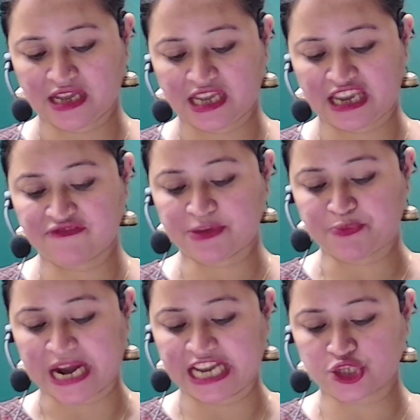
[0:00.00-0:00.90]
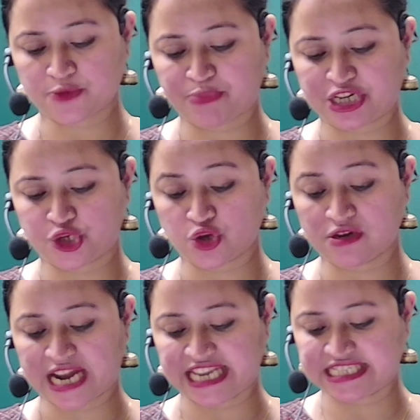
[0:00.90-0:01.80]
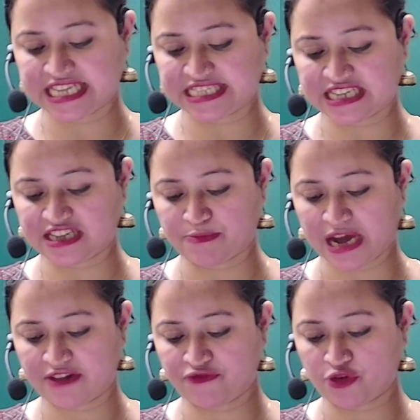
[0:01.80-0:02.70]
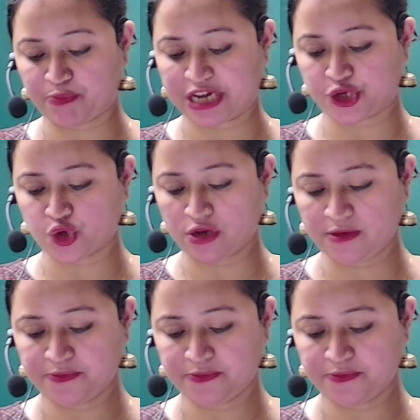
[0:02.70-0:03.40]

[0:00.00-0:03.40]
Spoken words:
if the price of petrol rises, the demand for petrol,